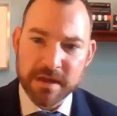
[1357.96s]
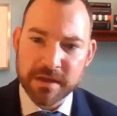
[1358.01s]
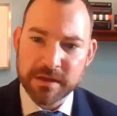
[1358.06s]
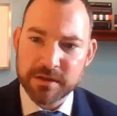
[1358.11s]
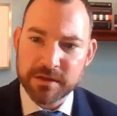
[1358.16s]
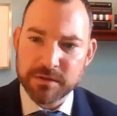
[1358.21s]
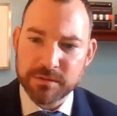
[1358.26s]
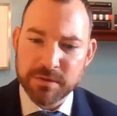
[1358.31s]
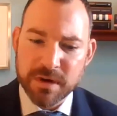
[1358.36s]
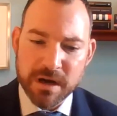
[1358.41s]
thank
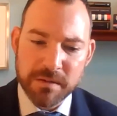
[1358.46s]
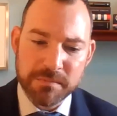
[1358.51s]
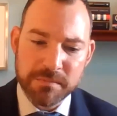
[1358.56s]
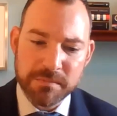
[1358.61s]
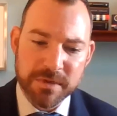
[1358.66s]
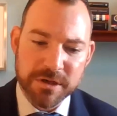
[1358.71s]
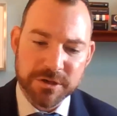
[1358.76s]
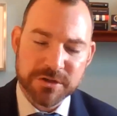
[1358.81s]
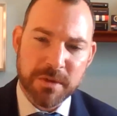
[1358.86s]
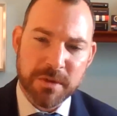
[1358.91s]
you.
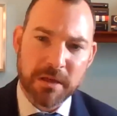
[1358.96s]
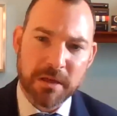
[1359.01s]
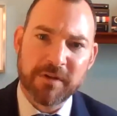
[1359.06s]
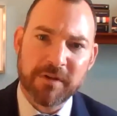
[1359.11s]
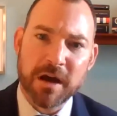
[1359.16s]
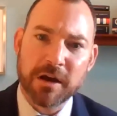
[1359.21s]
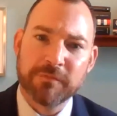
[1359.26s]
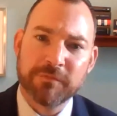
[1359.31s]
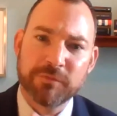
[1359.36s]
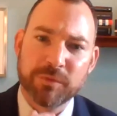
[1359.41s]
Mr.
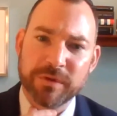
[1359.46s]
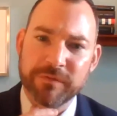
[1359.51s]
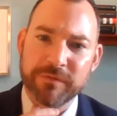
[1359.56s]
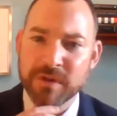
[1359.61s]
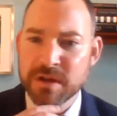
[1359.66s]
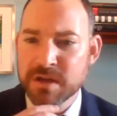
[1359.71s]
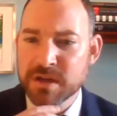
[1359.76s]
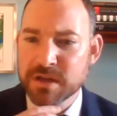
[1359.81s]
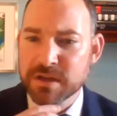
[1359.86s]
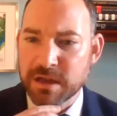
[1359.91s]
Mylovanov, we've
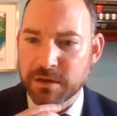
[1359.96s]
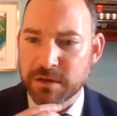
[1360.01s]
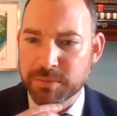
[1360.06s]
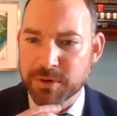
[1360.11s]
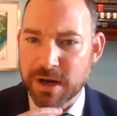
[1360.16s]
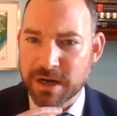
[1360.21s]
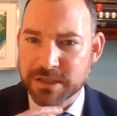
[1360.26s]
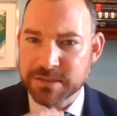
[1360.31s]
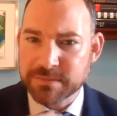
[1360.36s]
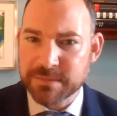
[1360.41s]
got
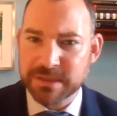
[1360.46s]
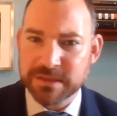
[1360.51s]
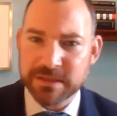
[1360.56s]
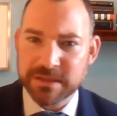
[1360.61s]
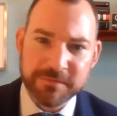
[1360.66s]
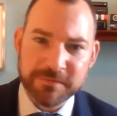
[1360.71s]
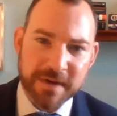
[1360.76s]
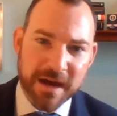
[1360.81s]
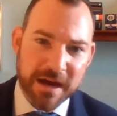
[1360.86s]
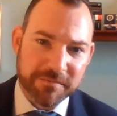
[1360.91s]

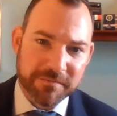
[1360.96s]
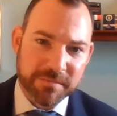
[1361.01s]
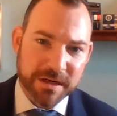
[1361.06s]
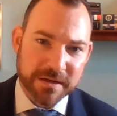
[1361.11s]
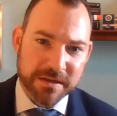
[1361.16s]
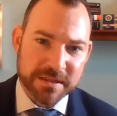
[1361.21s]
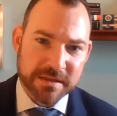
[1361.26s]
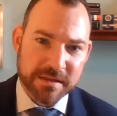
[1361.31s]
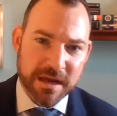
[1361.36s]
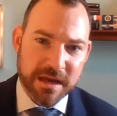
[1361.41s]
approximately 5
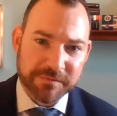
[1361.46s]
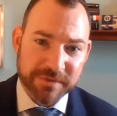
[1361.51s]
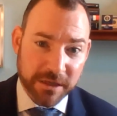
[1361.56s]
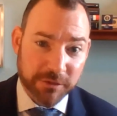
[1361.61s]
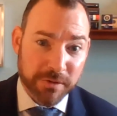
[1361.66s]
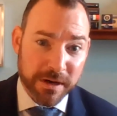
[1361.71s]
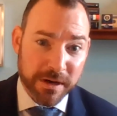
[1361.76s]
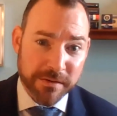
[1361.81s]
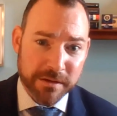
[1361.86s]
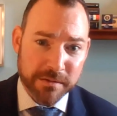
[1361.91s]
minutes left. I
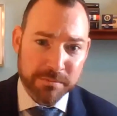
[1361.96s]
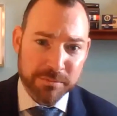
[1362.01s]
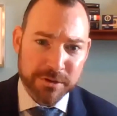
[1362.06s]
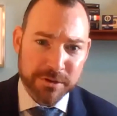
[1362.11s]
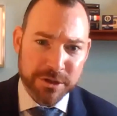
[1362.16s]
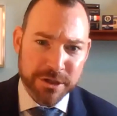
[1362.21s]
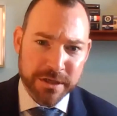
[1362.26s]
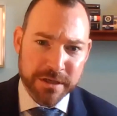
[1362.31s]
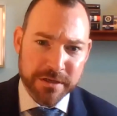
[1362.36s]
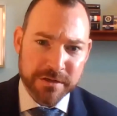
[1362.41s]
greatly
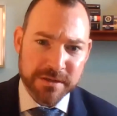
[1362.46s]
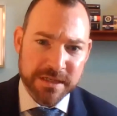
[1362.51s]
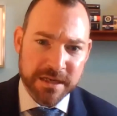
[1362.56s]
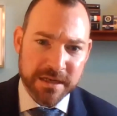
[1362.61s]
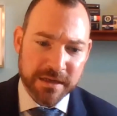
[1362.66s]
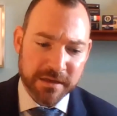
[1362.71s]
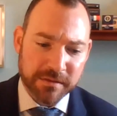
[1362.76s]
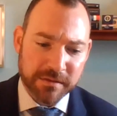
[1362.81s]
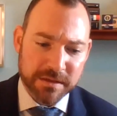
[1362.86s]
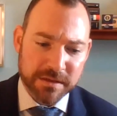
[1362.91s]
appreciate you
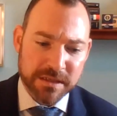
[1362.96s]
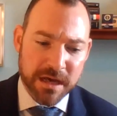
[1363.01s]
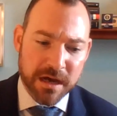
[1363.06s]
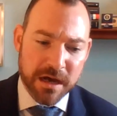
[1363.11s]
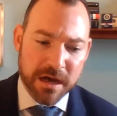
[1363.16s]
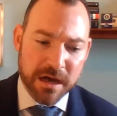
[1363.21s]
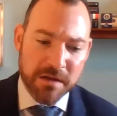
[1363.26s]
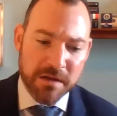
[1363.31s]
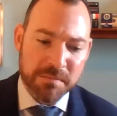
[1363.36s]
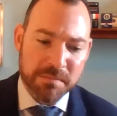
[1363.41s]
taking the
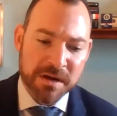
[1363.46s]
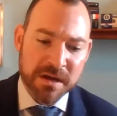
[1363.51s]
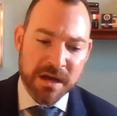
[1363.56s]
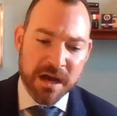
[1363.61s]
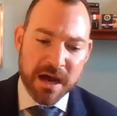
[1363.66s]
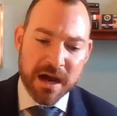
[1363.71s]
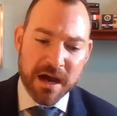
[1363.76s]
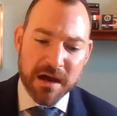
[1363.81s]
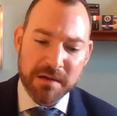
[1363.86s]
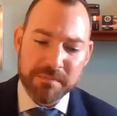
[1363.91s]
time.
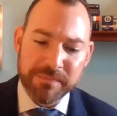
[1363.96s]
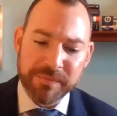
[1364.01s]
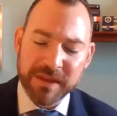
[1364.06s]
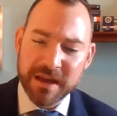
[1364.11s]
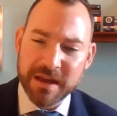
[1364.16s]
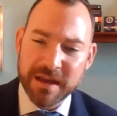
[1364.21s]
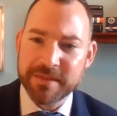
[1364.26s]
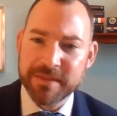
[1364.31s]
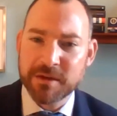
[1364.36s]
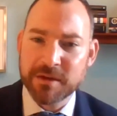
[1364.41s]

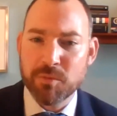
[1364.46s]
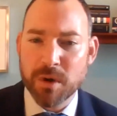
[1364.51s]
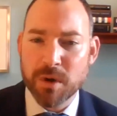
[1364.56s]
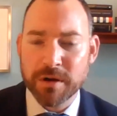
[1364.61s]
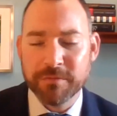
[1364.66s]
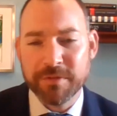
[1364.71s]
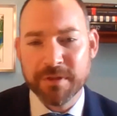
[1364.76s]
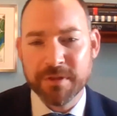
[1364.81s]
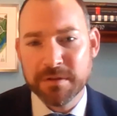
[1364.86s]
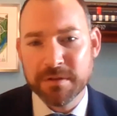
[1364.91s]
I think one
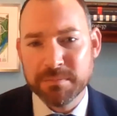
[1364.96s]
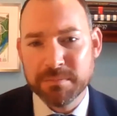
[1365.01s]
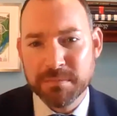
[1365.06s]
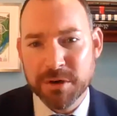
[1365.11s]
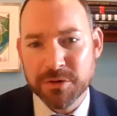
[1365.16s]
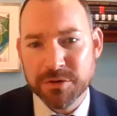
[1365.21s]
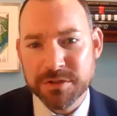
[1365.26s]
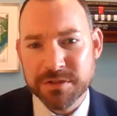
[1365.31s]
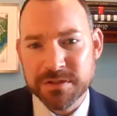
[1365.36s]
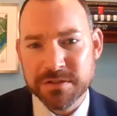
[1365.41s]
of the
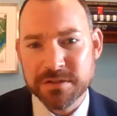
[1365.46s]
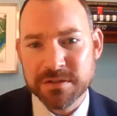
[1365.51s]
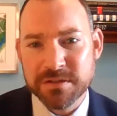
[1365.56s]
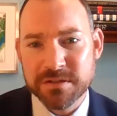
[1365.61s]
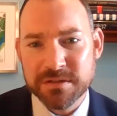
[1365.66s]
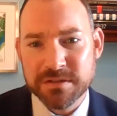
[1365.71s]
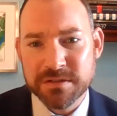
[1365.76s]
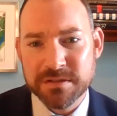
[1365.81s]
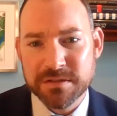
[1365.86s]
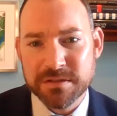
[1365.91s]
most
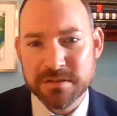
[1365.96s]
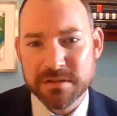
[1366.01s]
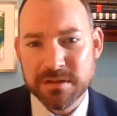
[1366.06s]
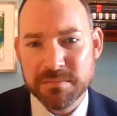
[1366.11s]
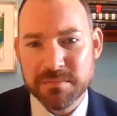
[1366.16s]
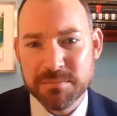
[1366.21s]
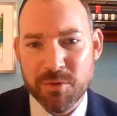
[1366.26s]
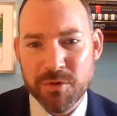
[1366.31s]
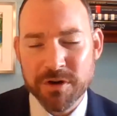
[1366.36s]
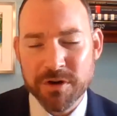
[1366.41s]

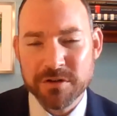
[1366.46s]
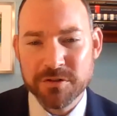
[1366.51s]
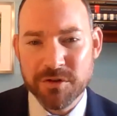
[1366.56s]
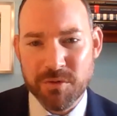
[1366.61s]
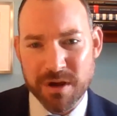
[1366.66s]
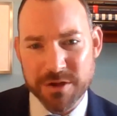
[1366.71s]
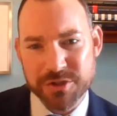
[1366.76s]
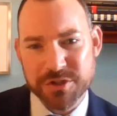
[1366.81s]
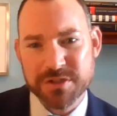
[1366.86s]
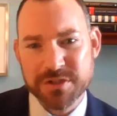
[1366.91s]
important
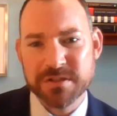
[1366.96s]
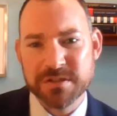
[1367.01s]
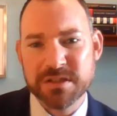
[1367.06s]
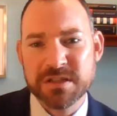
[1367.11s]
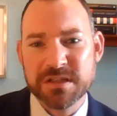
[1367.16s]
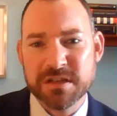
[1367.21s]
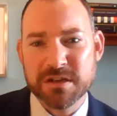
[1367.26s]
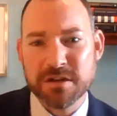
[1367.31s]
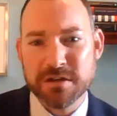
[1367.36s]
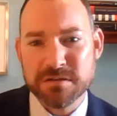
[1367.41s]
questions
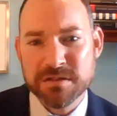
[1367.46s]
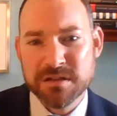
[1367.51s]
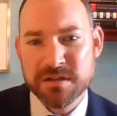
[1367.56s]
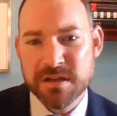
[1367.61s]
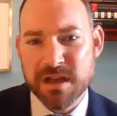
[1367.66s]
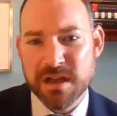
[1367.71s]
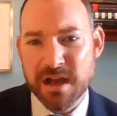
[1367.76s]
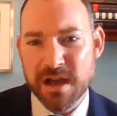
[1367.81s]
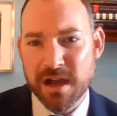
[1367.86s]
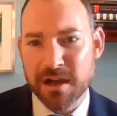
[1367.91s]
here,
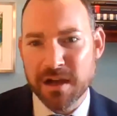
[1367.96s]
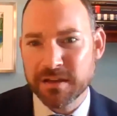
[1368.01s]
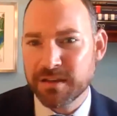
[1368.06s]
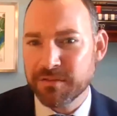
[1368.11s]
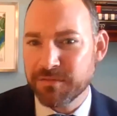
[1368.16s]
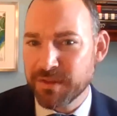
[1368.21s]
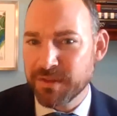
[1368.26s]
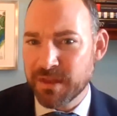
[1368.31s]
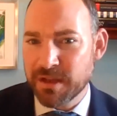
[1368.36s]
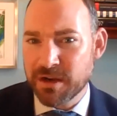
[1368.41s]

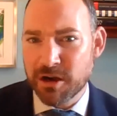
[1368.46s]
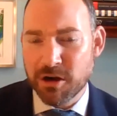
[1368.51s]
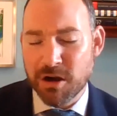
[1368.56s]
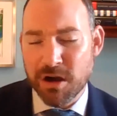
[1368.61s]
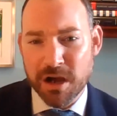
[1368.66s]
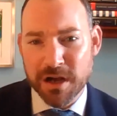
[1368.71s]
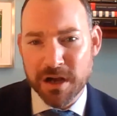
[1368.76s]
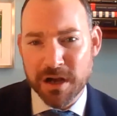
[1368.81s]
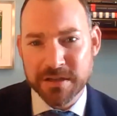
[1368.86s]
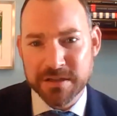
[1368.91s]
given that our
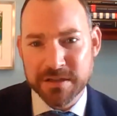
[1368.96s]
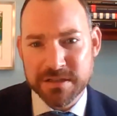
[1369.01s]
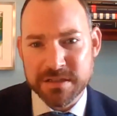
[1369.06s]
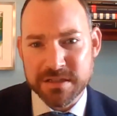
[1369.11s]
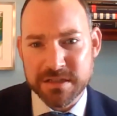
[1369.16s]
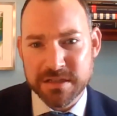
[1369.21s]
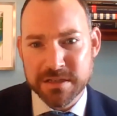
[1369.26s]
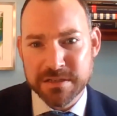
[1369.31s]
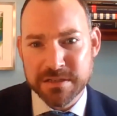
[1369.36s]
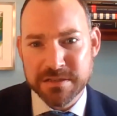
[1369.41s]
audience
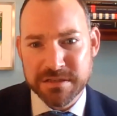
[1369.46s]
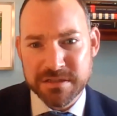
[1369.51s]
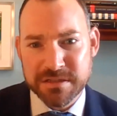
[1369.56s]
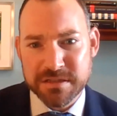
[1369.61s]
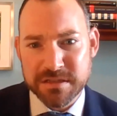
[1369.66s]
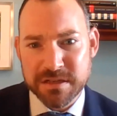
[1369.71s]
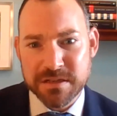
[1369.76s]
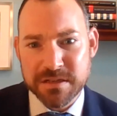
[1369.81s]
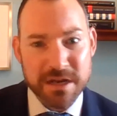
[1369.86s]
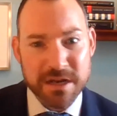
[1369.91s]

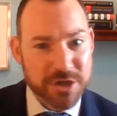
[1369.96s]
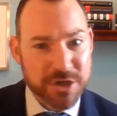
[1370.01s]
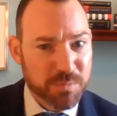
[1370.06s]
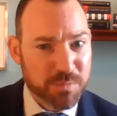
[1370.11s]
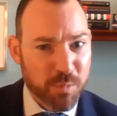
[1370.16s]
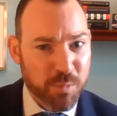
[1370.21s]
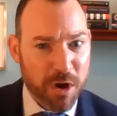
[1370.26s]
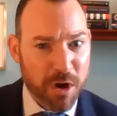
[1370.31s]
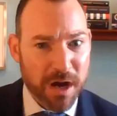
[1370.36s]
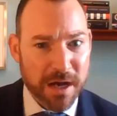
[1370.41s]
is
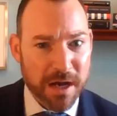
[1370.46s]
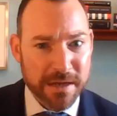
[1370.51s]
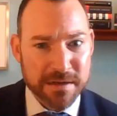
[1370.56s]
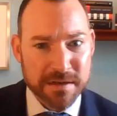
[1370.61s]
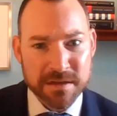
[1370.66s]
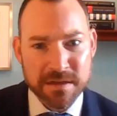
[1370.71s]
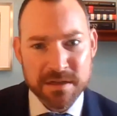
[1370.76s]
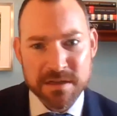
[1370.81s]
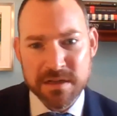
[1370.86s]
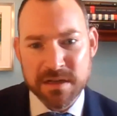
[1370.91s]

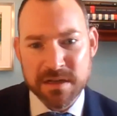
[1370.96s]
nationwide,